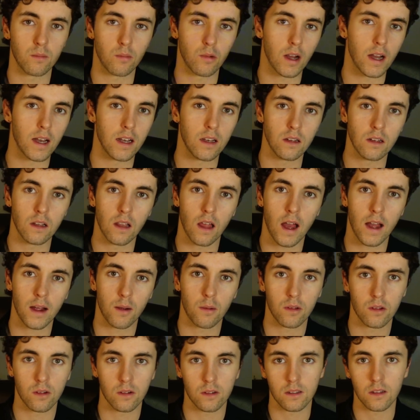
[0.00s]
brand you like,
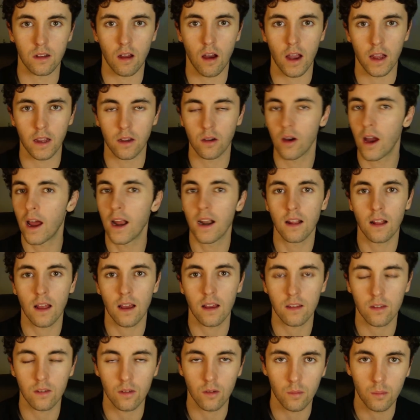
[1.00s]
whether it's Nike or
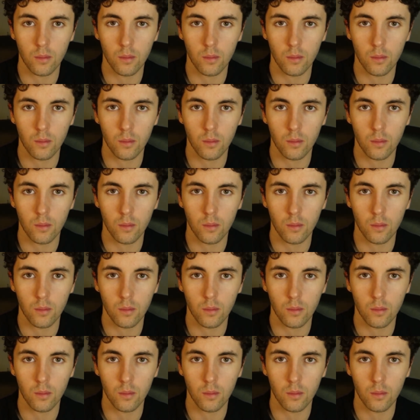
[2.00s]
Adidas or